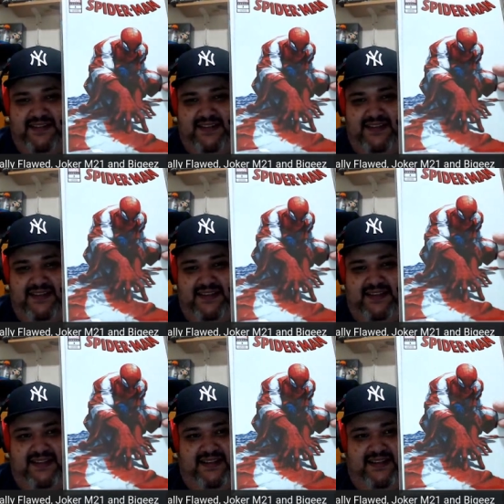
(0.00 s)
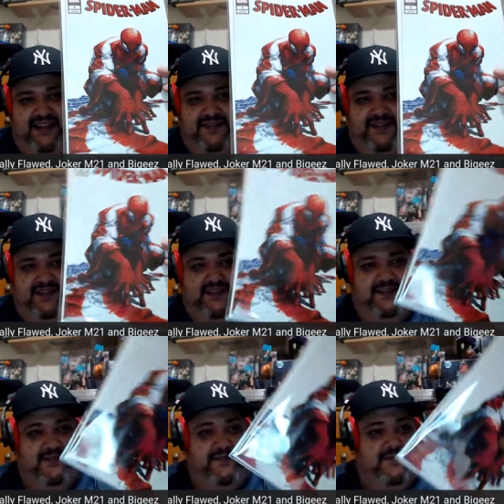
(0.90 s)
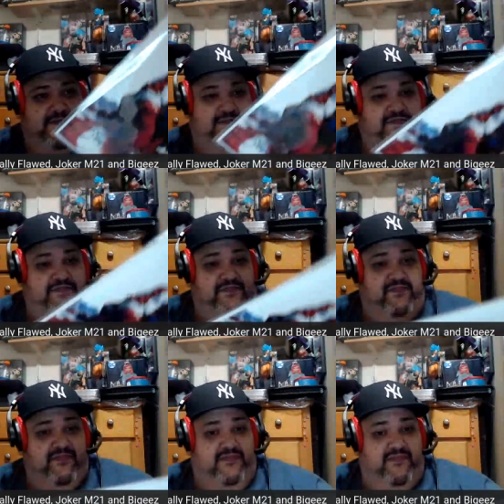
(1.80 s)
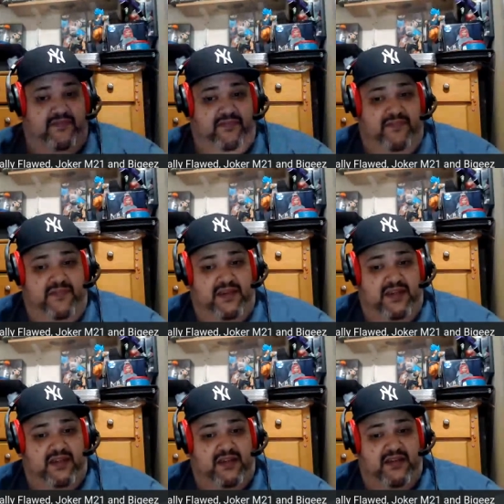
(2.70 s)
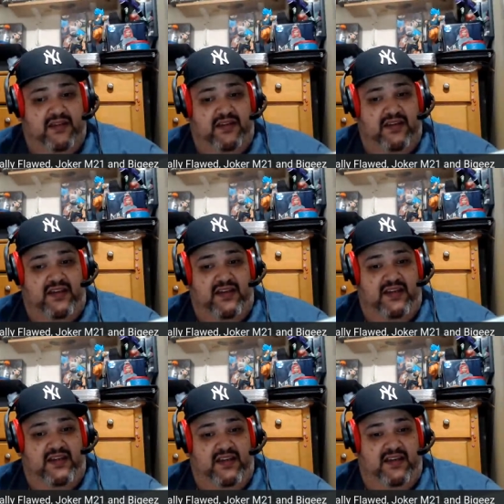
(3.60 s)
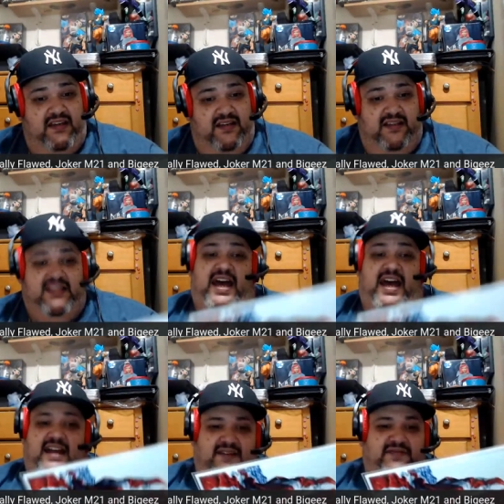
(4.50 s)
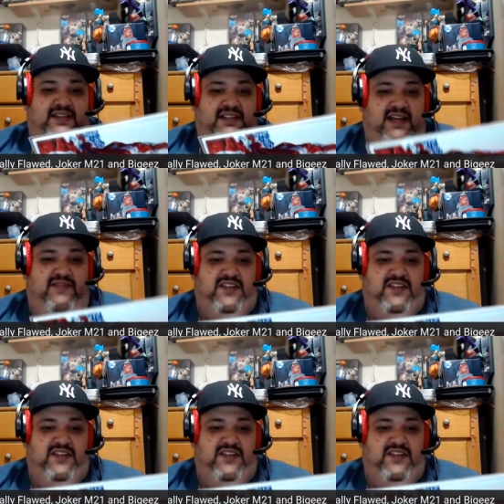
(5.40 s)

And I, think that's one of those books that looks better with the trade dress than it does with the Virgin. Yeah, yeah. definitely, definitely.